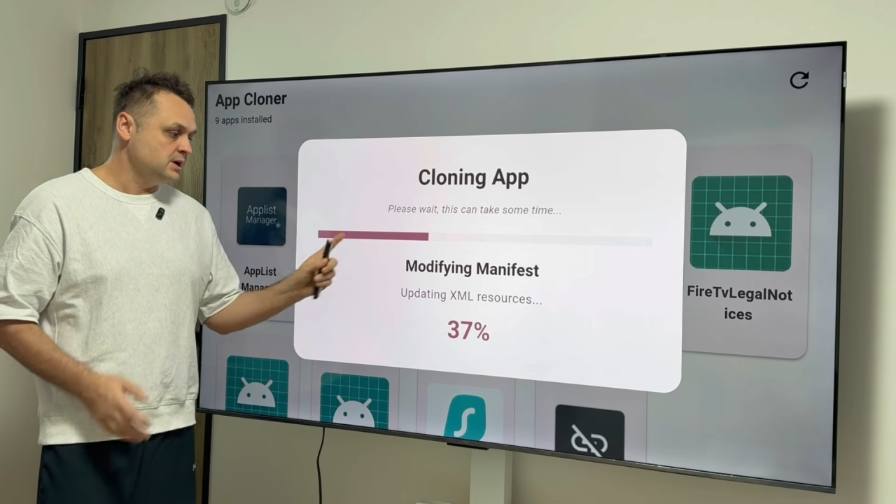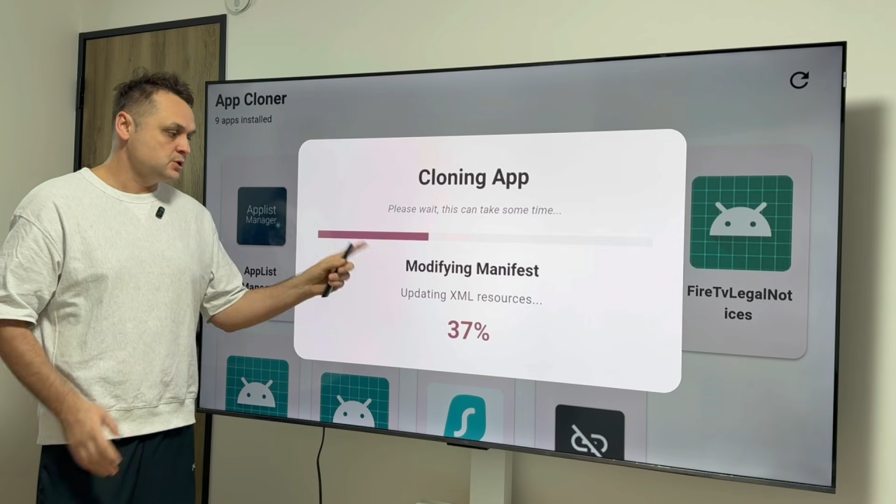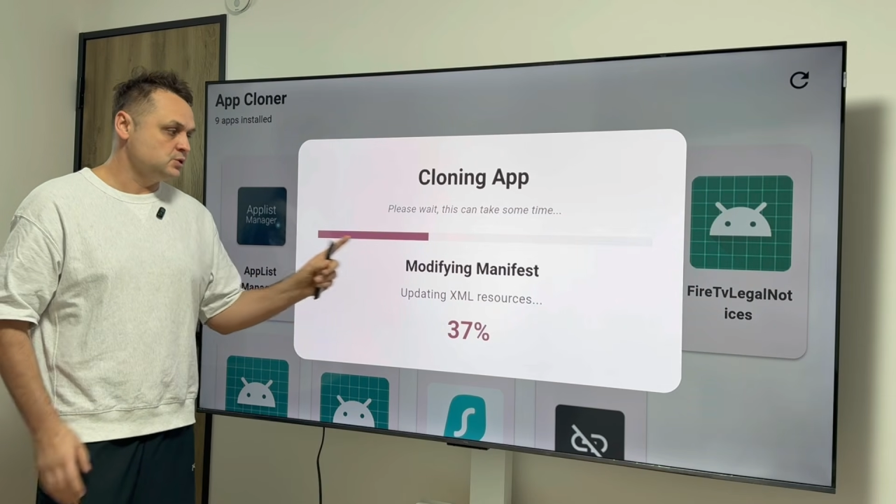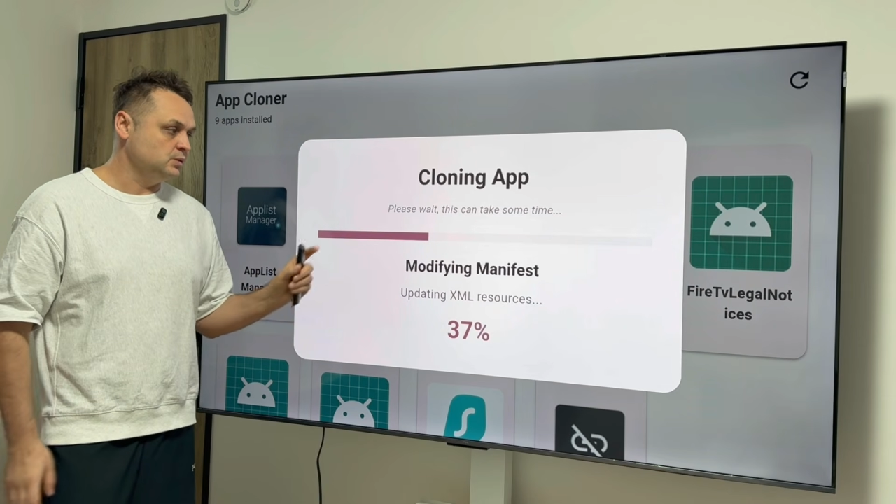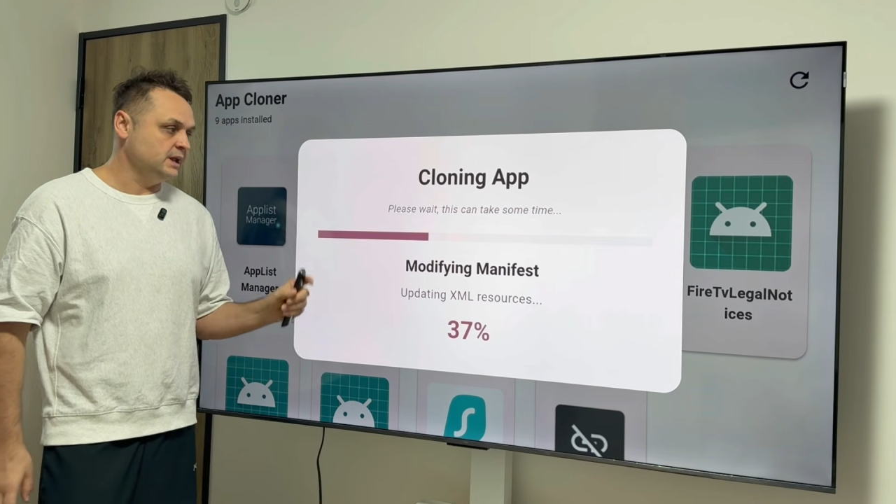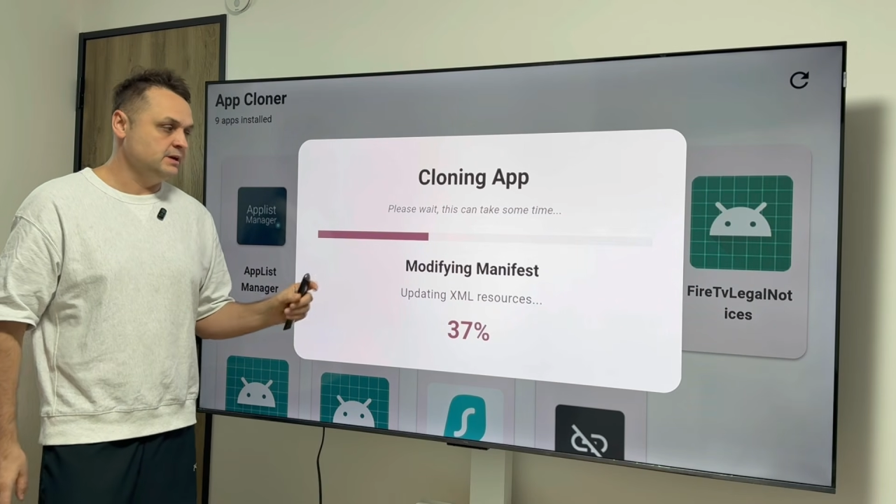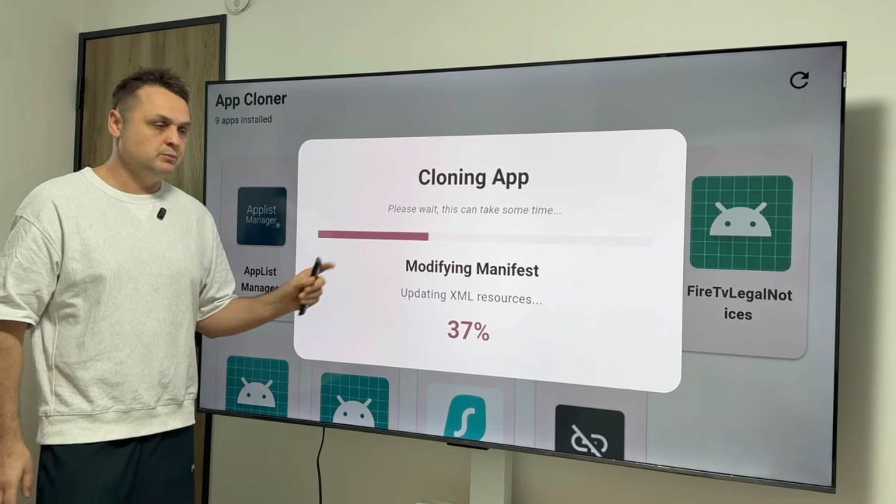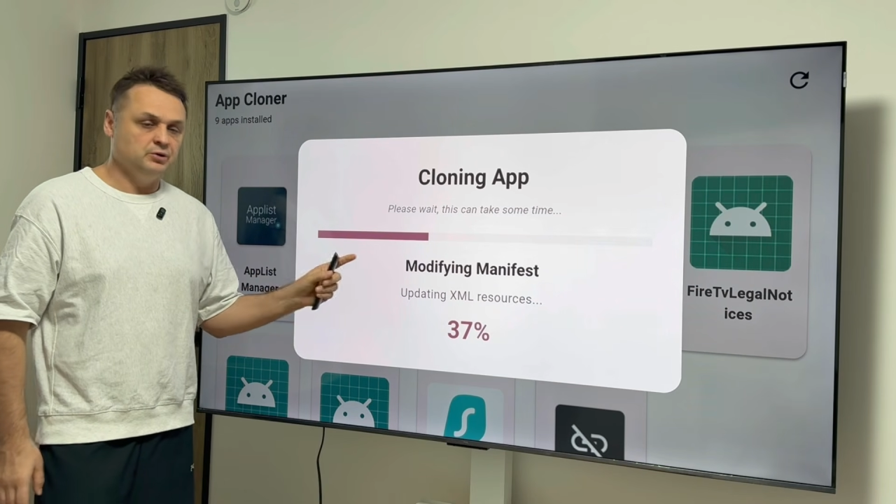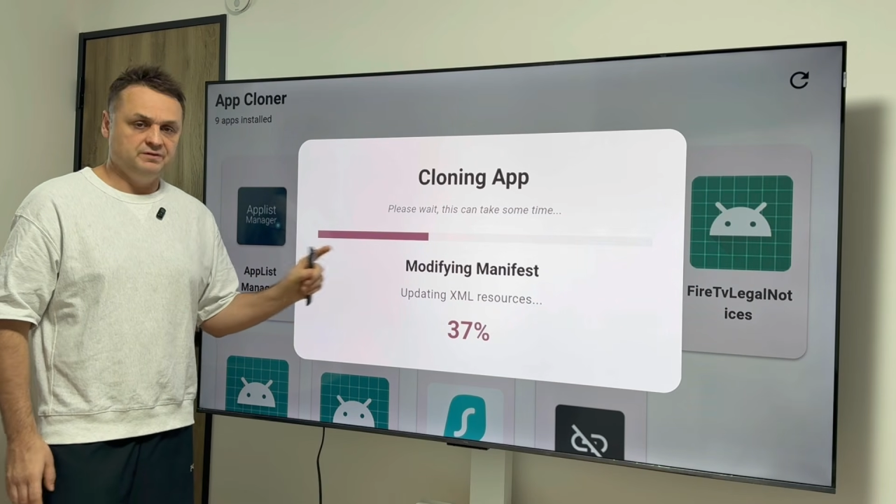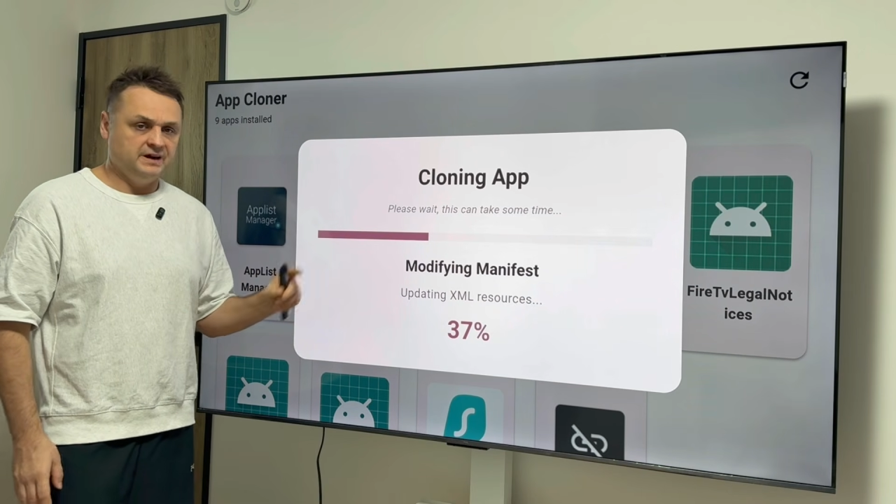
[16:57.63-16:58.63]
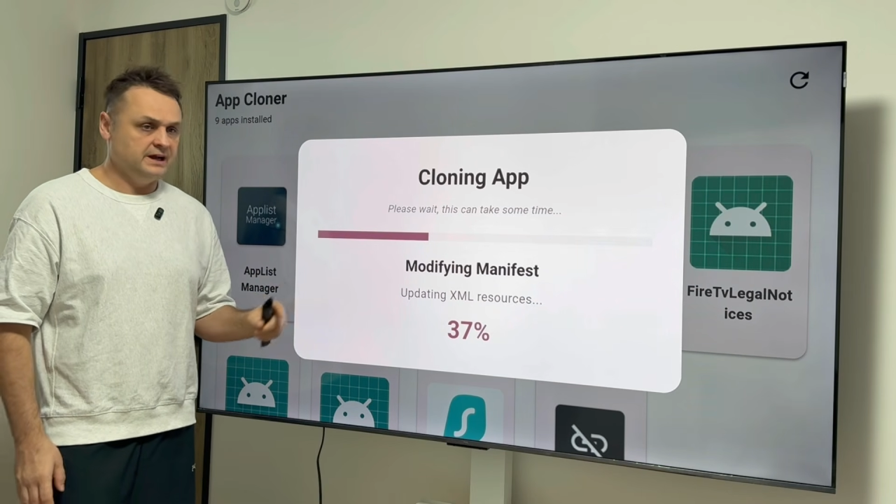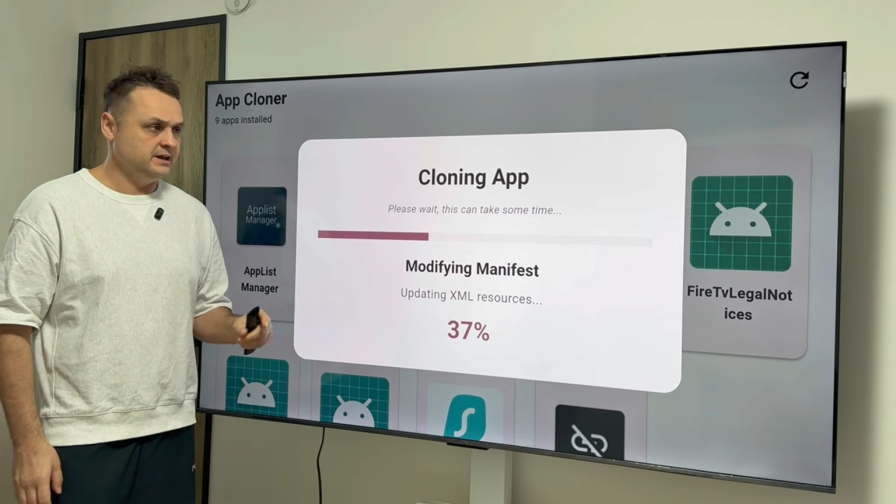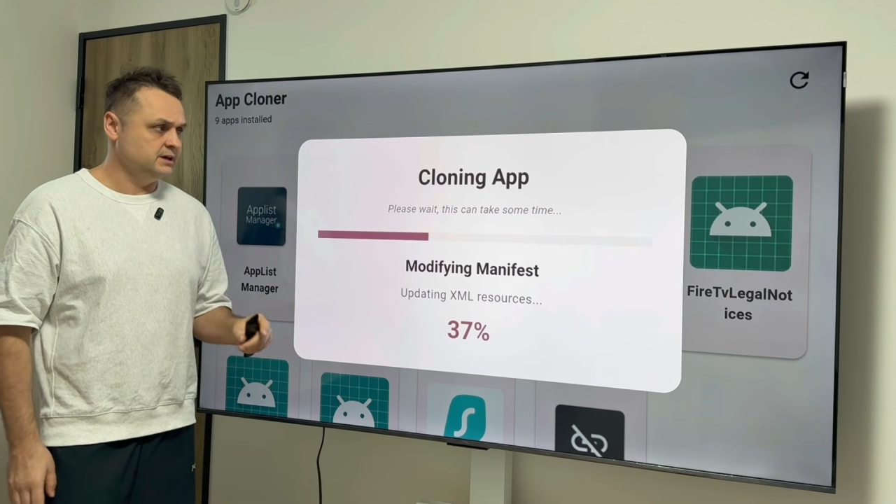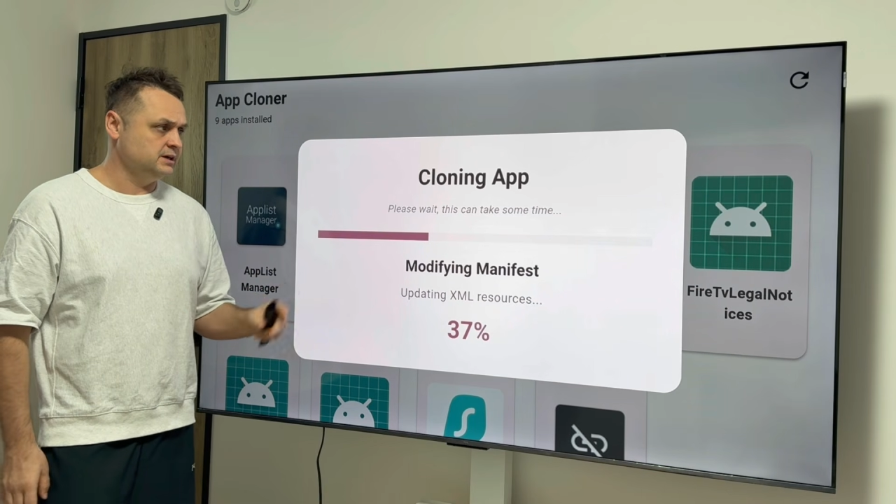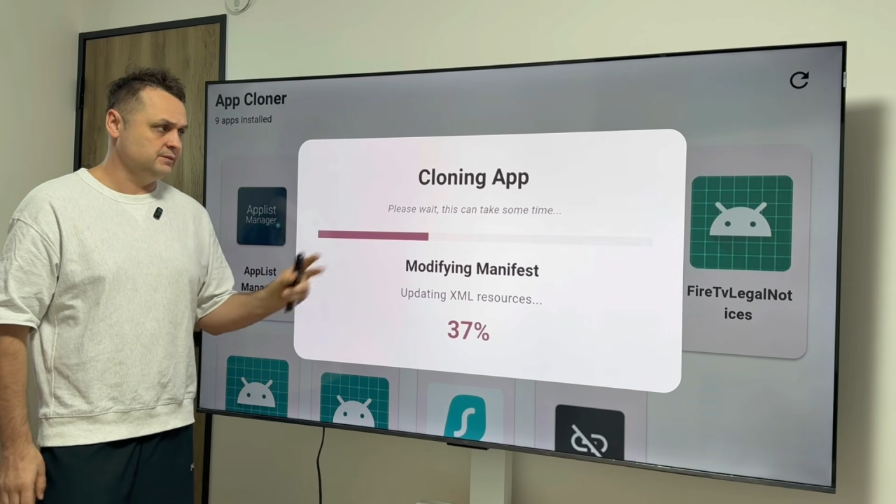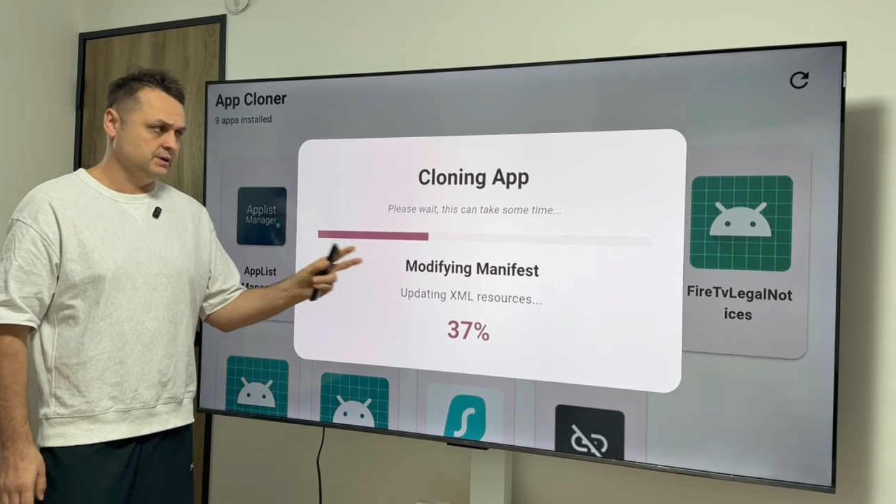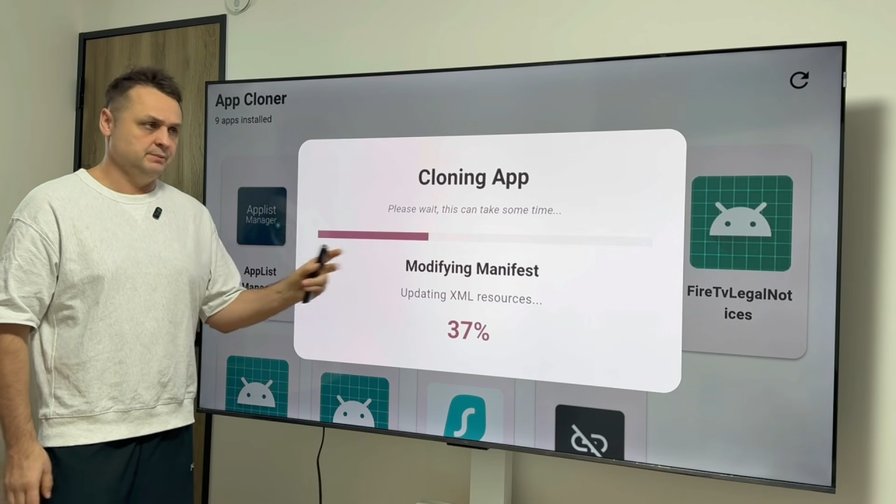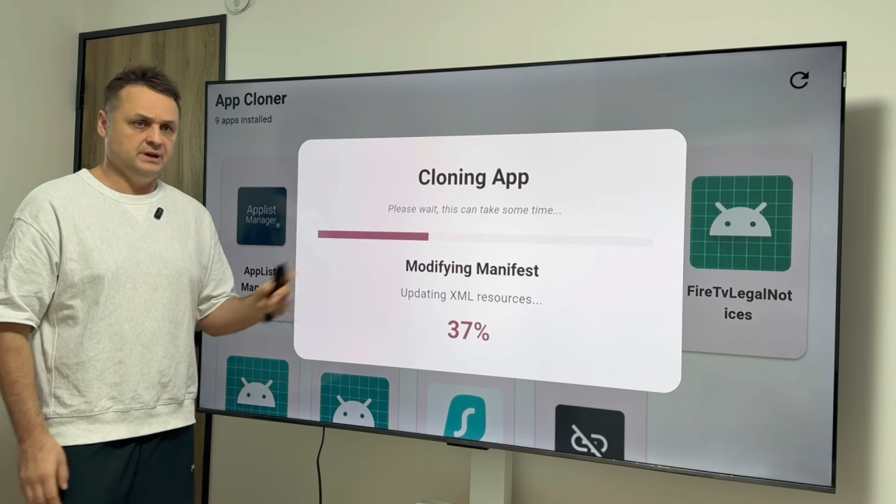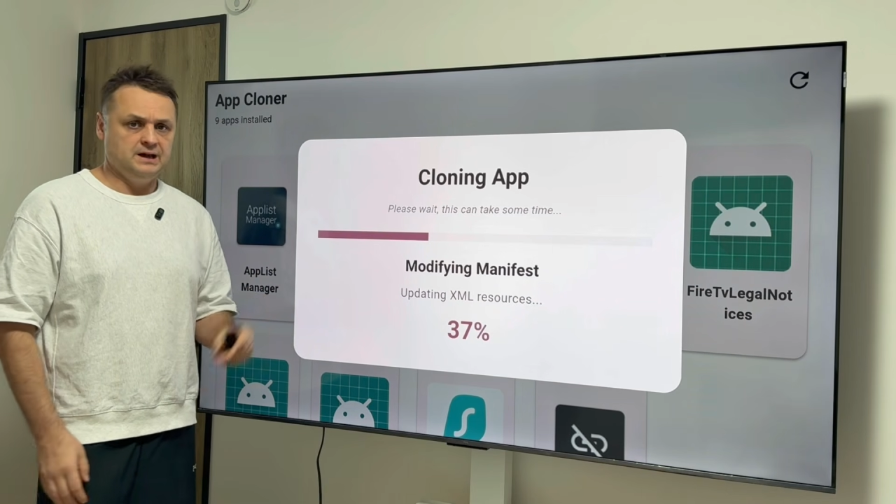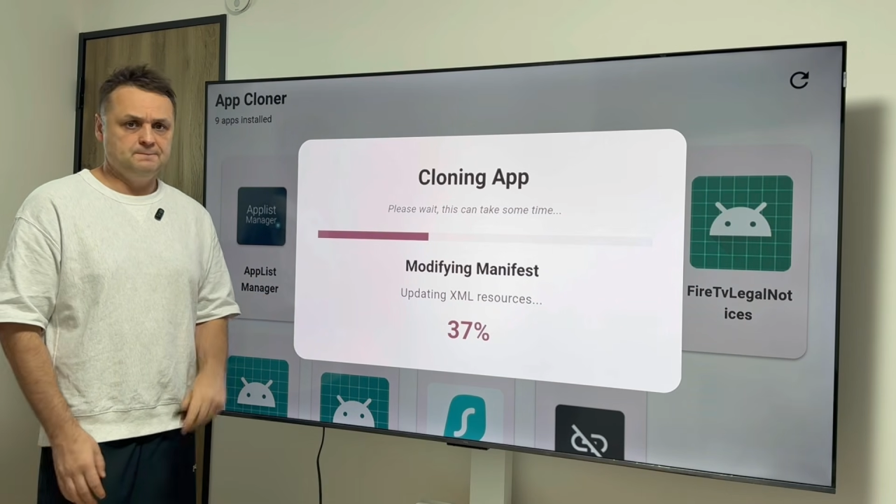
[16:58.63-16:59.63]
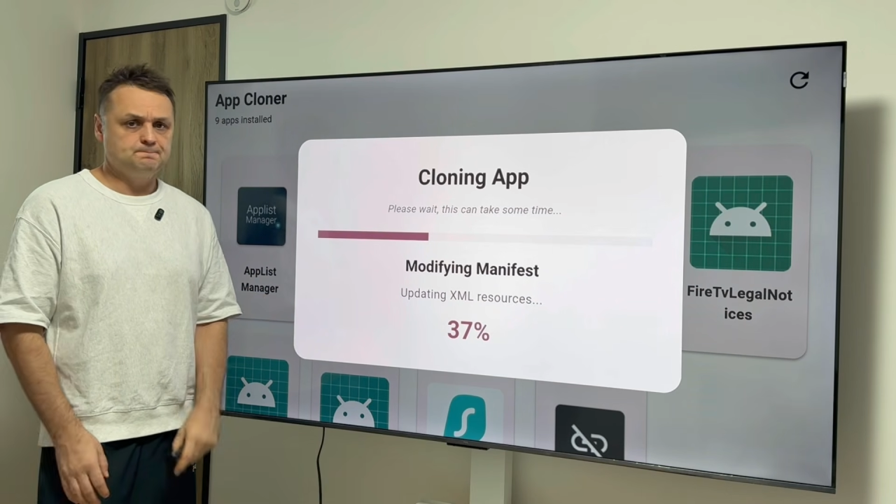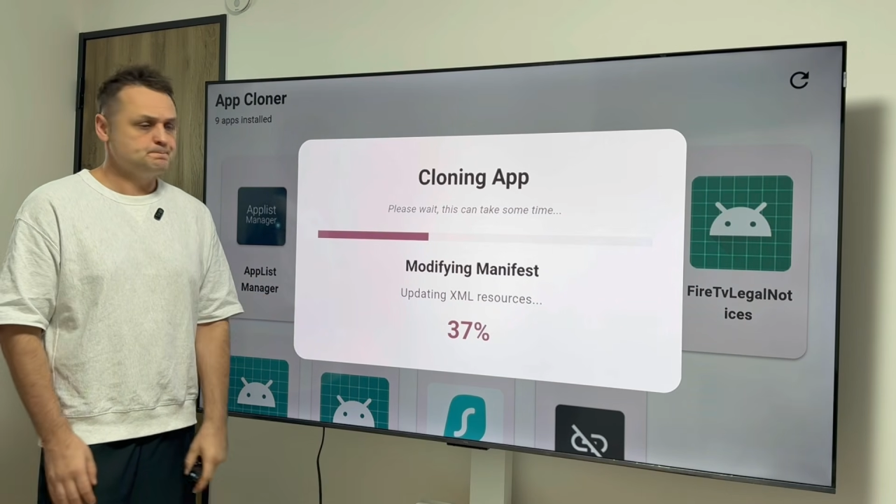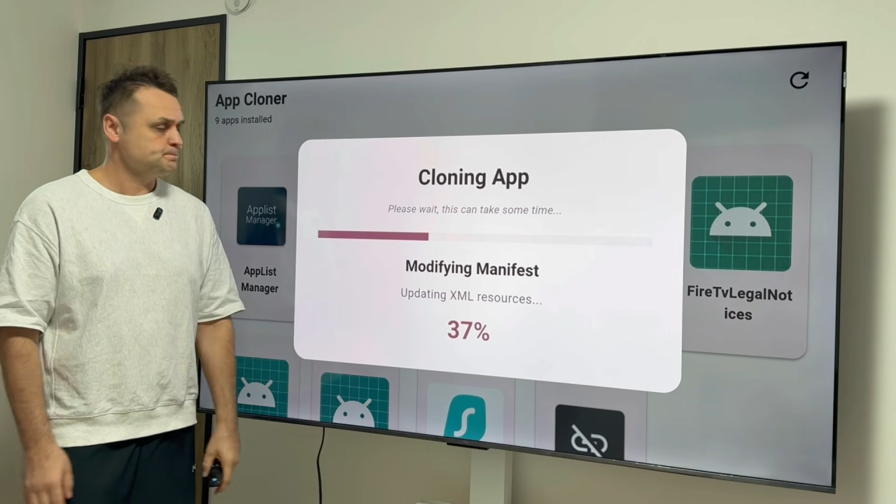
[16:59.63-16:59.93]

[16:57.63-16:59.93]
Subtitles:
So let it modify it here, give it a minute.